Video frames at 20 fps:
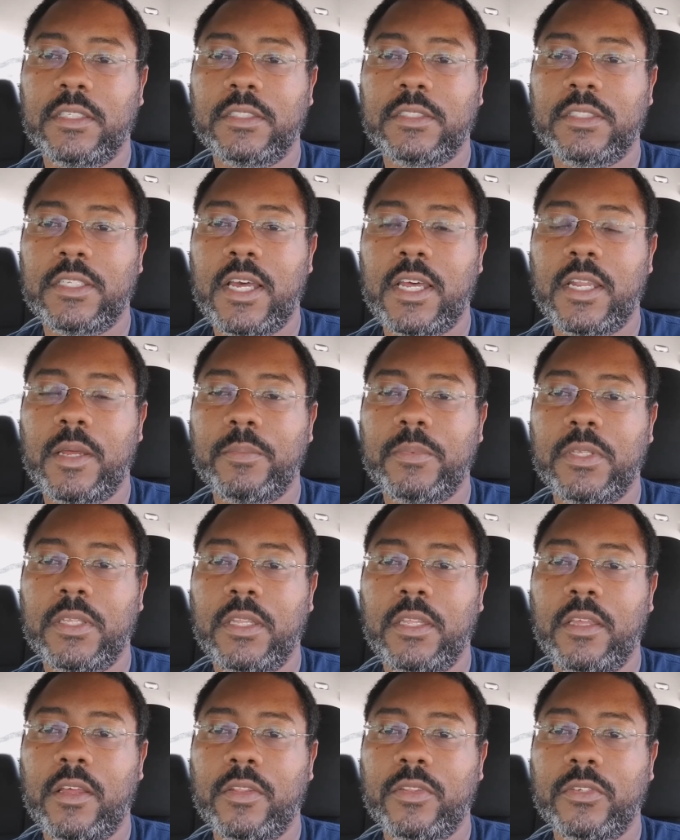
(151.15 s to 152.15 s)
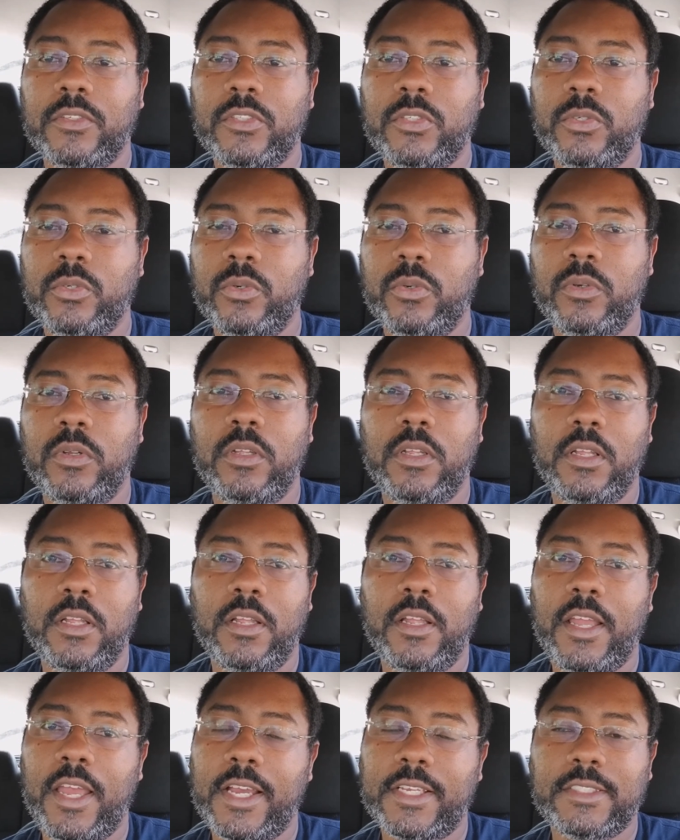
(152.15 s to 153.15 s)
not up to the other two
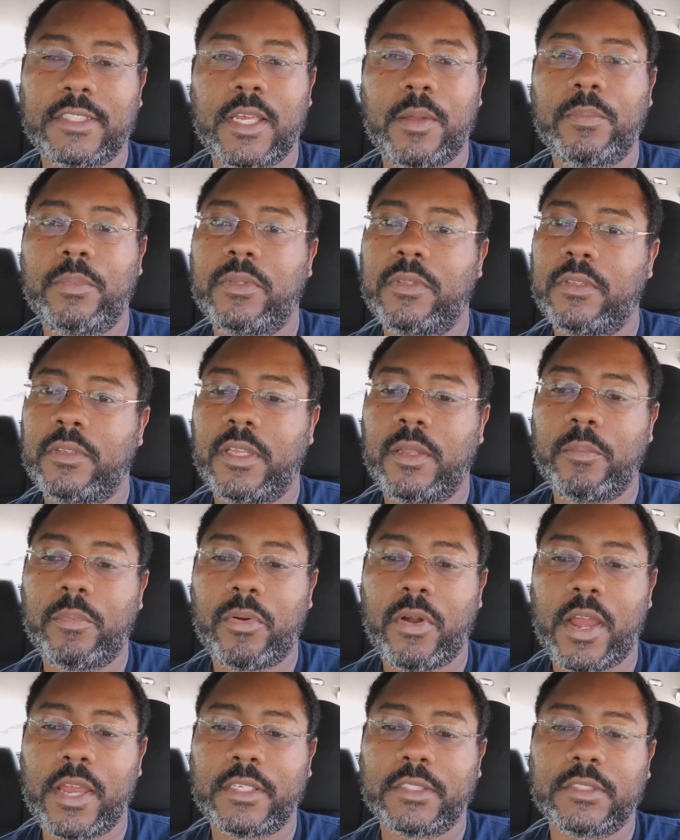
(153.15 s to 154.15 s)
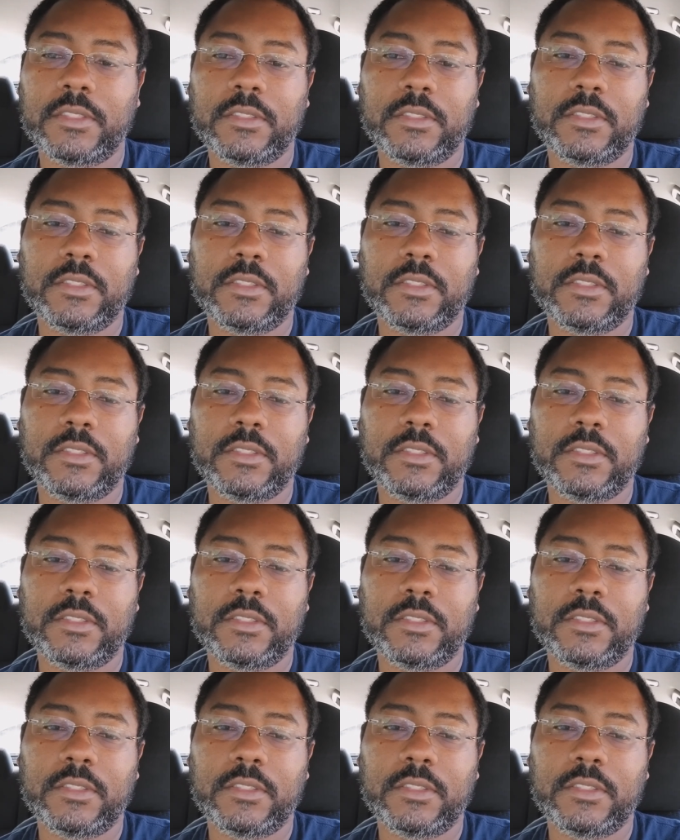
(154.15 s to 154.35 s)
except in price.